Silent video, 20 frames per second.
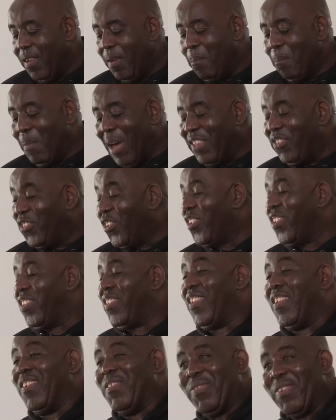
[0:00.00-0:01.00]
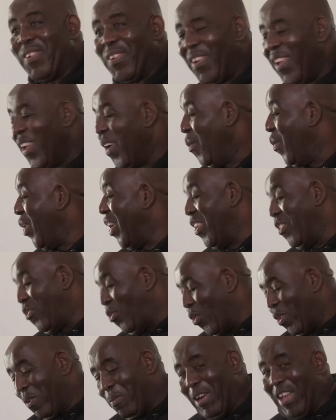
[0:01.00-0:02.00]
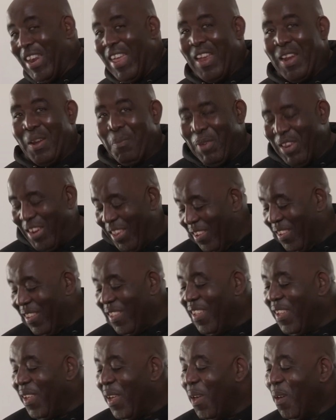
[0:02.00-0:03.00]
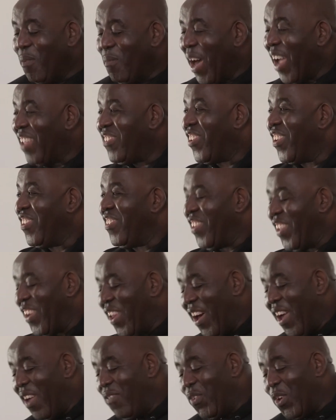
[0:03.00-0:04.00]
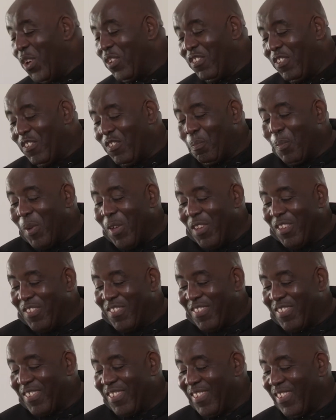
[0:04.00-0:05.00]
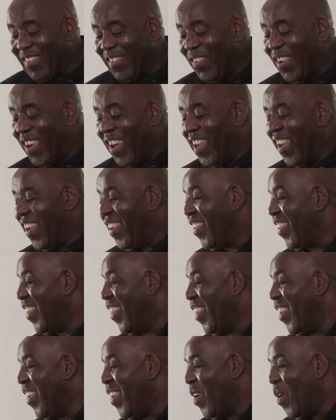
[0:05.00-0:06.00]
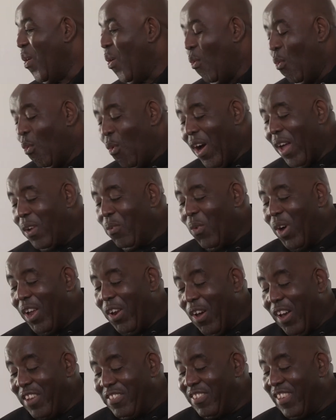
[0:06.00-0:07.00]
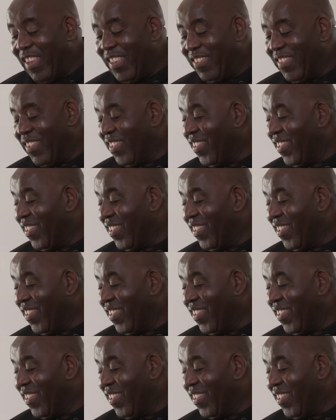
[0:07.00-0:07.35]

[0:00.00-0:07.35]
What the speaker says: Manchester, we're going to talk about that in a minute. Manchester United versus Spurs, right? 1-1 I said.